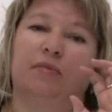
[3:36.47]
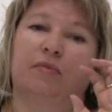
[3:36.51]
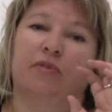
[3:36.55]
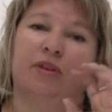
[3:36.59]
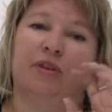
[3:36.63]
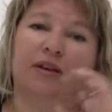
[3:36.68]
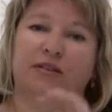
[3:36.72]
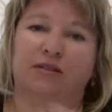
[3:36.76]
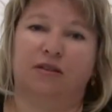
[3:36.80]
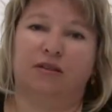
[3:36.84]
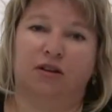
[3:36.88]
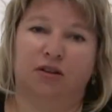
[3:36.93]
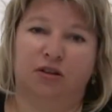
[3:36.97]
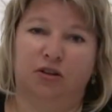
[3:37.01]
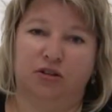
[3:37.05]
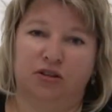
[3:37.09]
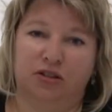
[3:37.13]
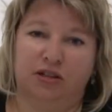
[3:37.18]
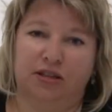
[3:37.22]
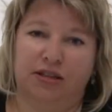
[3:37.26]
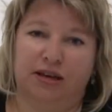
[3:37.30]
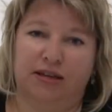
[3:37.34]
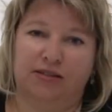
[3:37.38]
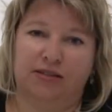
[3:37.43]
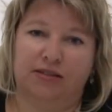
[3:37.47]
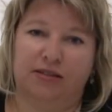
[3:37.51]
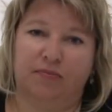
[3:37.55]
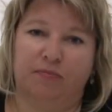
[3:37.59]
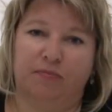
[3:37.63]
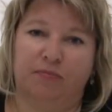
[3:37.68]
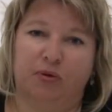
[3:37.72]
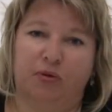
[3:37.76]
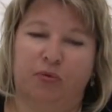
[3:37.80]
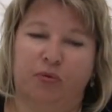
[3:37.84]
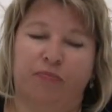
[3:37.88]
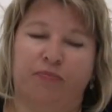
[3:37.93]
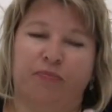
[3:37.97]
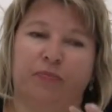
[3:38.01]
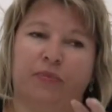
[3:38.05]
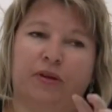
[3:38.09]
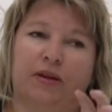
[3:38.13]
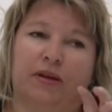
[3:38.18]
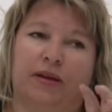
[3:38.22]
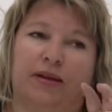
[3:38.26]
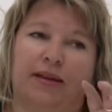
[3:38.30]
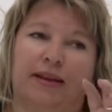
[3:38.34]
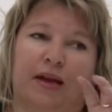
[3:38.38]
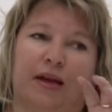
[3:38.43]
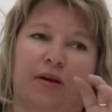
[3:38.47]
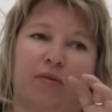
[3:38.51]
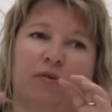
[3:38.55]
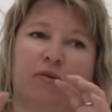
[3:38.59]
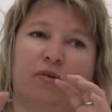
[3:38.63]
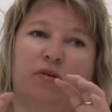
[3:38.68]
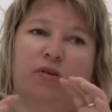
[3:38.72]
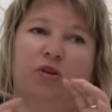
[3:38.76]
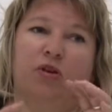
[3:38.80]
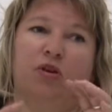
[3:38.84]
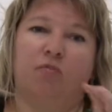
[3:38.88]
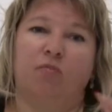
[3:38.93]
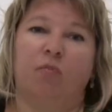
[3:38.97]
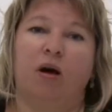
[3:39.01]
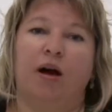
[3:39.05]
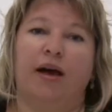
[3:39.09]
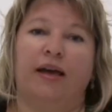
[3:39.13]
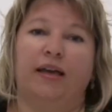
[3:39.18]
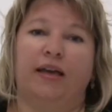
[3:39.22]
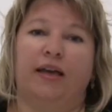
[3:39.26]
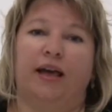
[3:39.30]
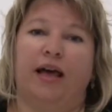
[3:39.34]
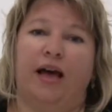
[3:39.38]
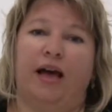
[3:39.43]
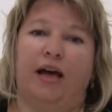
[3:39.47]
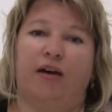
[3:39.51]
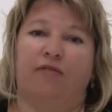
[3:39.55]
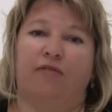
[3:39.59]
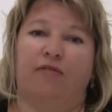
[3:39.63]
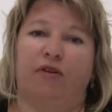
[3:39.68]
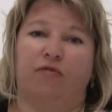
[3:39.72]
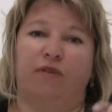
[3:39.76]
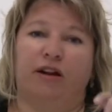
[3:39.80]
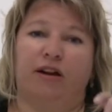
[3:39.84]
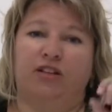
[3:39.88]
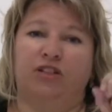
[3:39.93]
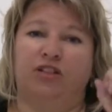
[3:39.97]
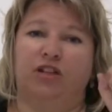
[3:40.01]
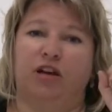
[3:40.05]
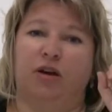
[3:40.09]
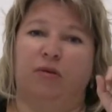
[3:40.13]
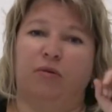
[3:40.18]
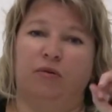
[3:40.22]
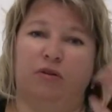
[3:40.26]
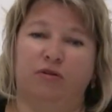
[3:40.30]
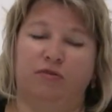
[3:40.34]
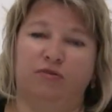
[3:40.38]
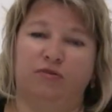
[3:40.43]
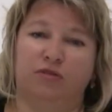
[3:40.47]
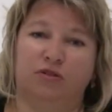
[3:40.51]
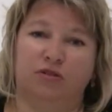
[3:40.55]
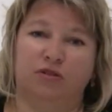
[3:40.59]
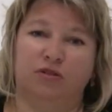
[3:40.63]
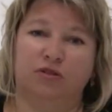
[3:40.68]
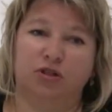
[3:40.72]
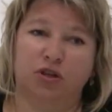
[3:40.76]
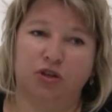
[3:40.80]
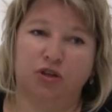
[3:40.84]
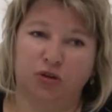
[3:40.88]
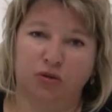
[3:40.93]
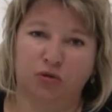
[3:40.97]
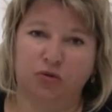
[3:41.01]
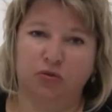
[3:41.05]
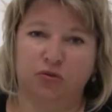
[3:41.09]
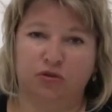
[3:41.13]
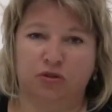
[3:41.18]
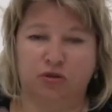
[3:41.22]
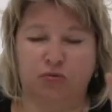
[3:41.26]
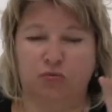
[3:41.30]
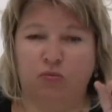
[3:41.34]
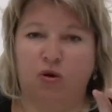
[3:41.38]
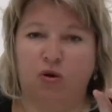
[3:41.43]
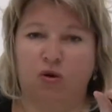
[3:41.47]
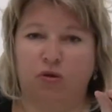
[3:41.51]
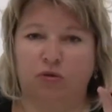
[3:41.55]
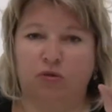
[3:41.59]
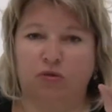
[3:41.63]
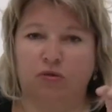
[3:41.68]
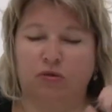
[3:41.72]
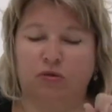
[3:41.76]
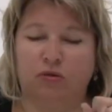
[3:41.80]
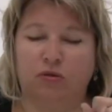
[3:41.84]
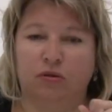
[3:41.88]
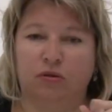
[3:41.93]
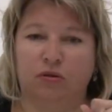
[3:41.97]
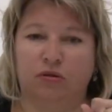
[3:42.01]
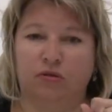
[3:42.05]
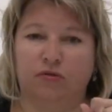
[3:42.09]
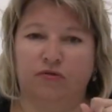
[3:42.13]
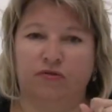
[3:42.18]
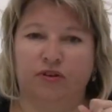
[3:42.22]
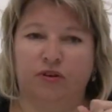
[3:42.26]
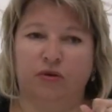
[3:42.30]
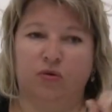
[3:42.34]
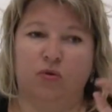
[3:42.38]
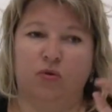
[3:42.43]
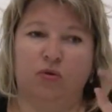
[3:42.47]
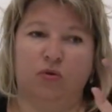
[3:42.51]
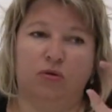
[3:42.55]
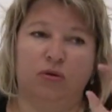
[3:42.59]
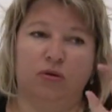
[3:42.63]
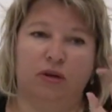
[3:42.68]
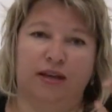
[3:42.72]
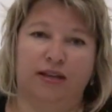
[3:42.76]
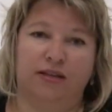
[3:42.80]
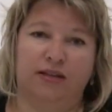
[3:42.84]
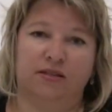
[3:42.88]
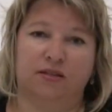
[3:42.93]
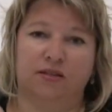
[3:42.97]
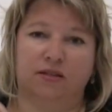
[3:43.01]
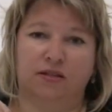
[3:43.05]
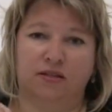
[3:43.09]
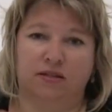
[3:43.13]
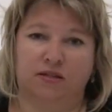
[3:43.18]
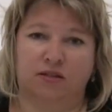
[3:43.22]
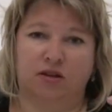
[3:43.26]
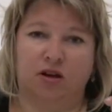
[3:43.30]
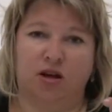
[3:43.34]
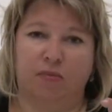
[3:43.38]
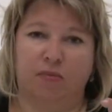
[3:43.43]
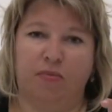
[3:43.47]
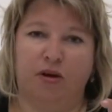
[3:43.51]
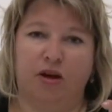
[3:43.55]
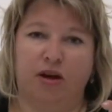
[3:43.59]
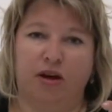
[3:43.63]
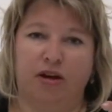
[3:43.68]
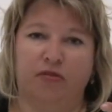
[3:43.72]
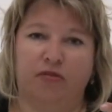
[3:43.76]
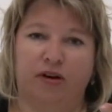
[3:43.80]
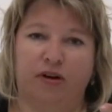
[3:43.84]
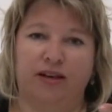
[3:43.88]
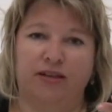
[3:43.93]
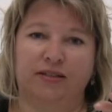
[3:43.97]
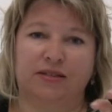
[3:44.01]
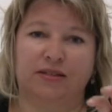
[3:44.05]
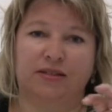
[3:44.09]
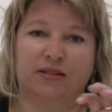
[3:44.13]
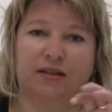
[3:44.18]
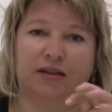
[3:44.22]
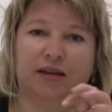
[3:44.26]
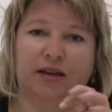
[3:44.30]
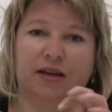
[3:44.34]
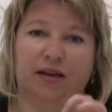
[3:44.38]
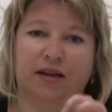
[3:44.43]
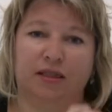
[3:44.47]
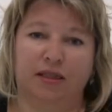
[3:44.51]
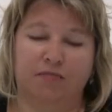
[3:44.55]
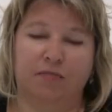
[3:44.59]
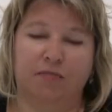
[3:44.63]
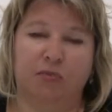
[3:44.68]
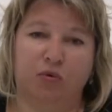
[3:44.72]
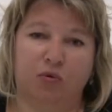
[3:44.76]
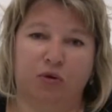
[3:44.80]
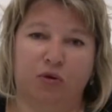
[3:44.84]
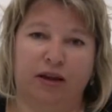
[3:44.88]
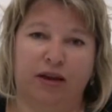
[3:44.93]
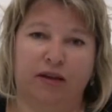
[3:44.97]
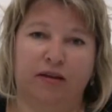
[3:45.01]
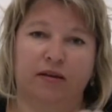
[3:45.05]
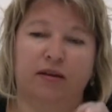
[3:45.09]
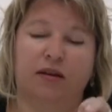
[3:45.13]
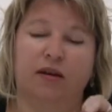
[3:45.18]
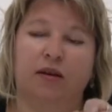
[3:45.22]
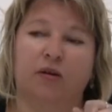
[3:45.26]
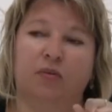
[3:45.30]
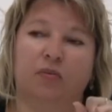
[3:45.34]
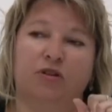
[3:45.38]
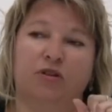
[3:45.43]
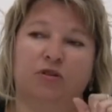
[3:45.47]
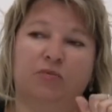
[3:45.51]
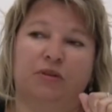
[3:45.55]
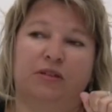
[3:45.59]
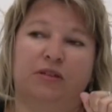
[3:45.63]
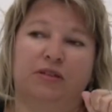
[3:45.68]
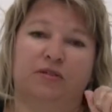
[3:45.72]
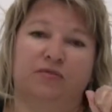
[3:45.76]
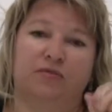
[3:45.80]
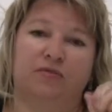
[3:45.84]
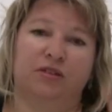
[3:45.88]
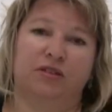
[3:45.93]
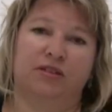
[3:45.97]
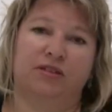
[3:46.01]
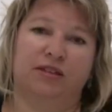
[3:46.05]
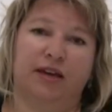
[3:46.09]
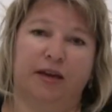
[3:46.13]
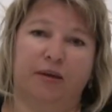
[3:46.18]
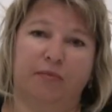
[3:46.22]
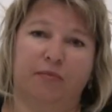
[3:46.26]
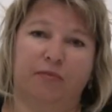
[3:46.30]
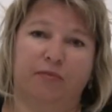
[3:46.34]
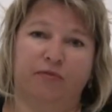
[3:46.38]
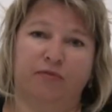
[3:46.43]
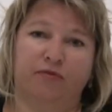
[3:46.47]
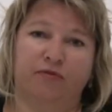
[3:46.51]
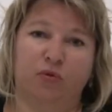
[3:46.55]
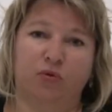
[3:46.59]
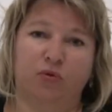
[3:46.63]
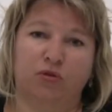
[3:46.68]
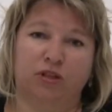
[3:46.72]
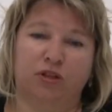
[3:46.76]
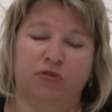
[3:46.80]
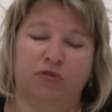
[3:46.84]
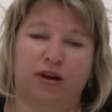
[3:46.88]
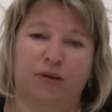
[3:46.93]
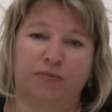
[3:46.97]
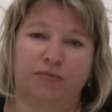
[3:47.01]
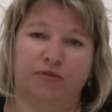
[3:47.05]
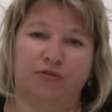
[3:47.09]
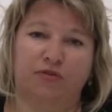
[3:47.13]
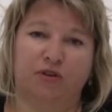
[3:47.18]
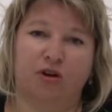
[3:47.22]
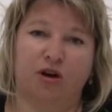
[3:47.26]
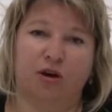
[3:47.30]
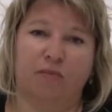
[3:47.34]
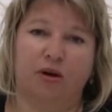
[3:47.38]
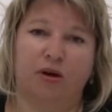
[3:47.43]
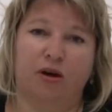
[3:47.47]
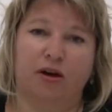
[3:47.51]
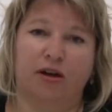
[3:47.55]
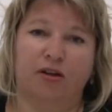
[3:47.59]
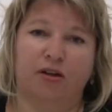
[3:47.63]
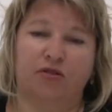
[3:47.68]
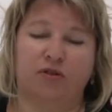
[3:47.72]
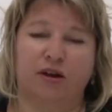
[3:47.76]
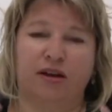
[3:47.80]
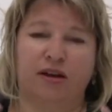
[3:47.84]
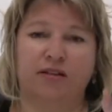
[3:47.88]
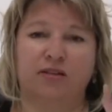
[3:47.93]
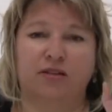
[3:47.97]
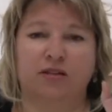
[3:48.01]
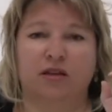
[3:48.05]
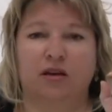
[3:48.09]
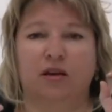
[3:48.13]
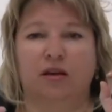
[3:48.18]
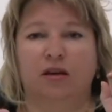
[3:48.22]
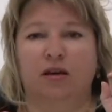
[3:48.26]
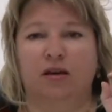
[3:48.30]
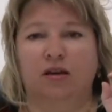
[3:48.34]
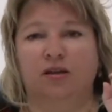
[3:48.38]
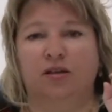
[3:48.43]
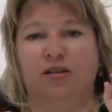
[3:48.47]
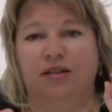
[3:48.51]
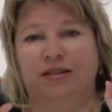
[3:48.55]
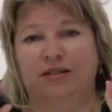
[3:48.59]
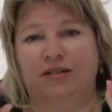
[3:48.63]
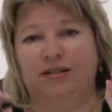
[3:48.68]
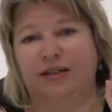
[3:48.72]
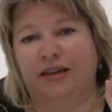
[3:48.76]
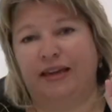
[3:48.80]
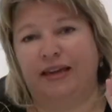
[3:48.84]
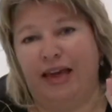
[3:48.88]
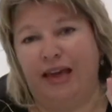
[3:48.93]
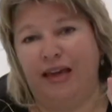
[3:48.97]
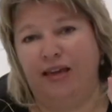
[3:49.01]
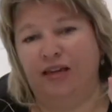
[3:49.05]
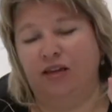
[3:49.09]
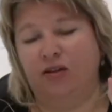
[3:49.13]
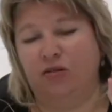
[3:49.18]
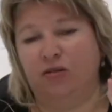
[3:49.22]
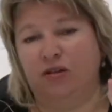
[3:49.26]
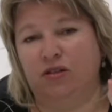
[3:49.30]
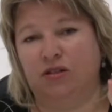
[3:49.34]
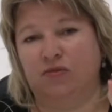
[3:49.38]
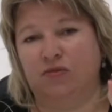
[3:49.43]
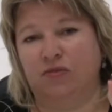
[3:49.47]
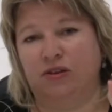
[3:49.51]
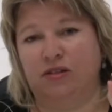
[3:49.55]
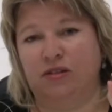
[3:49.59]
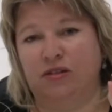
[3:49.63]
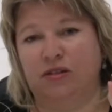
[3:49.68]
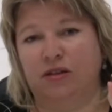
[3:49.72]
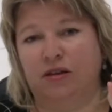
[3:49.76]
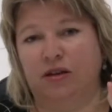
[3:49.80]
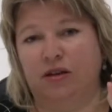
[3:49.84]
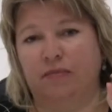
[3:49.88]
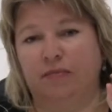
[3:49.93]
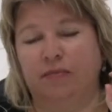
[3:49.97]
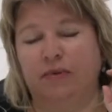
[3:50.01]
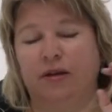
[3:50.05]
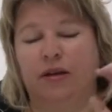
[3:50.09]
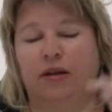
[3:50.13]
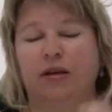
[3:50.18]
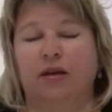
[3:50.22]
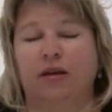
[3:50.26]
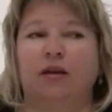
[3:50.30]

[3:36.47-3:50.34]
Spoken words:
Things aren't usually that simple. Now, you might have a ratio of 2 to 1 for your insulin to carbohydrates in the morning, which means that for the same 40 grams of carbohydrate, you'd need to take 8 units of insulin.